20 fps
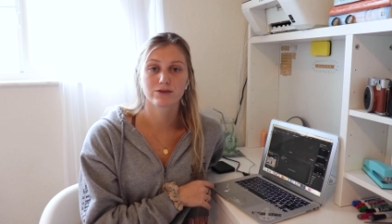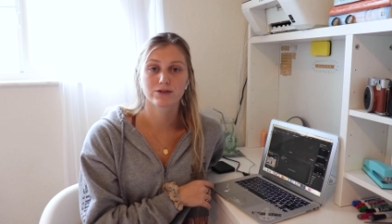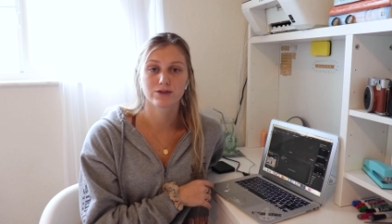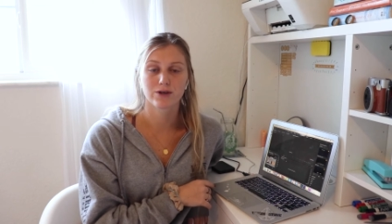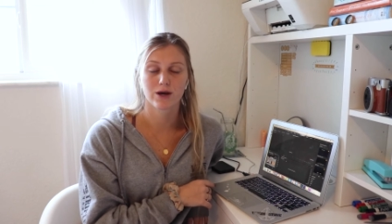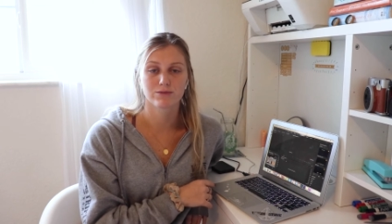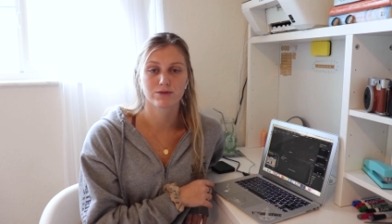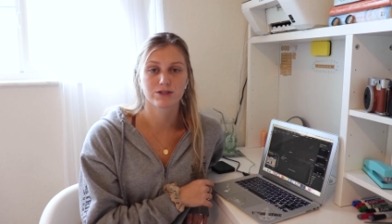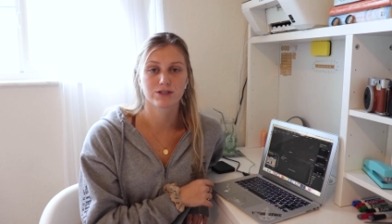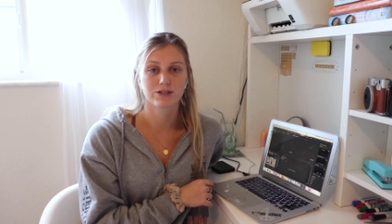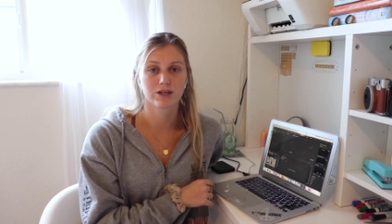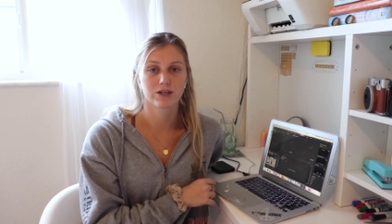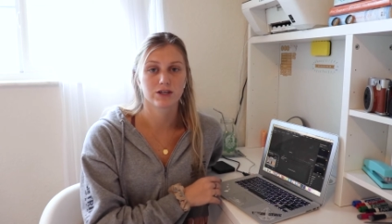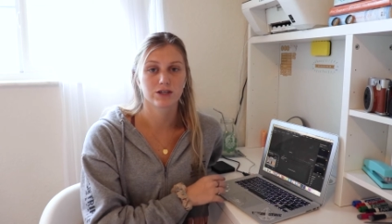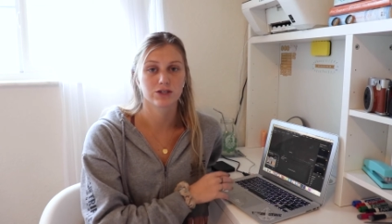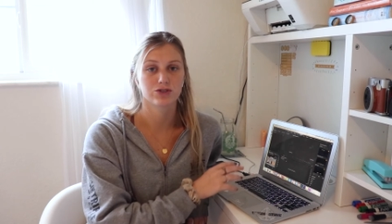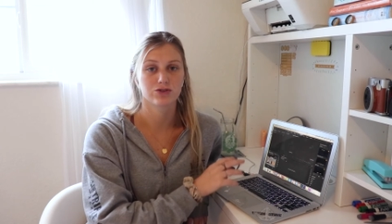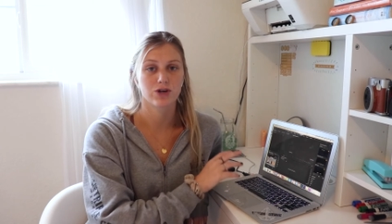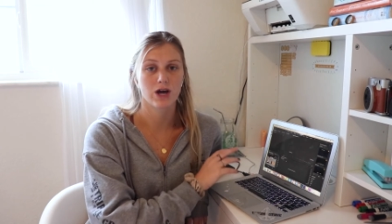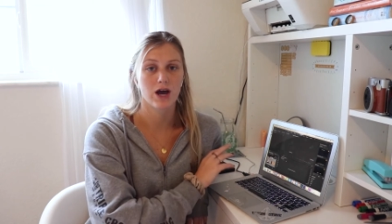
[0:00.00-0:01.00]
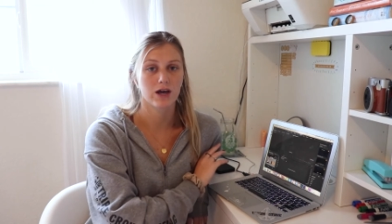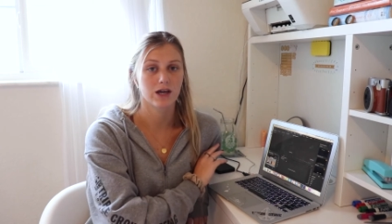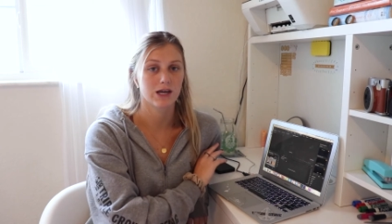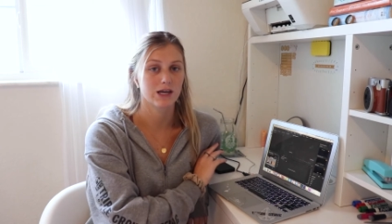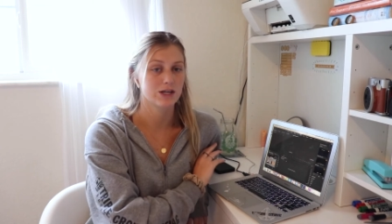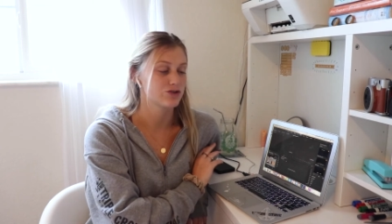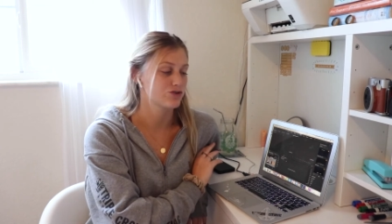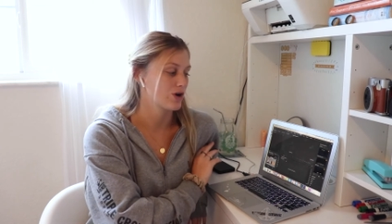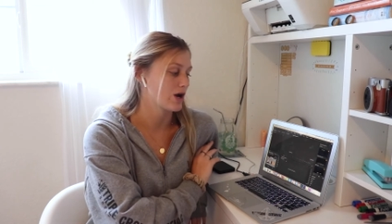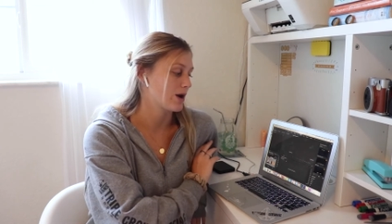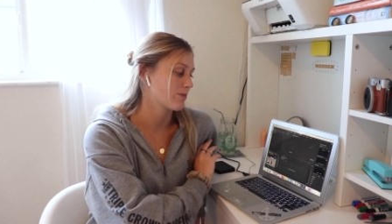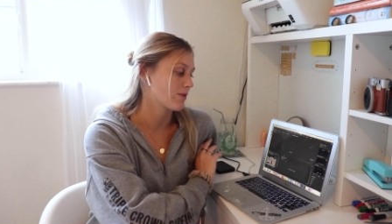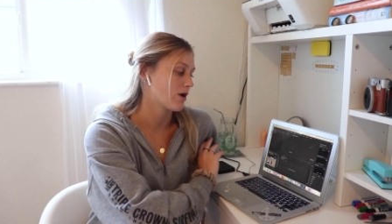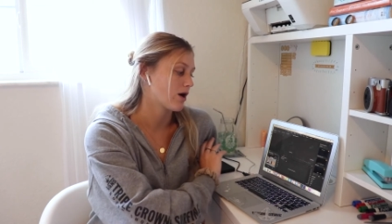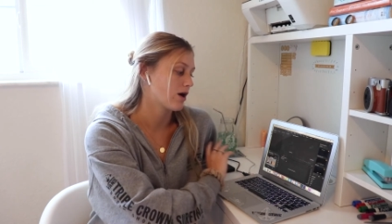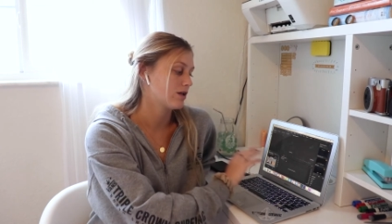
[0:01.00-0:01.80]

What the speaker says: so I'm just gonna drag and drop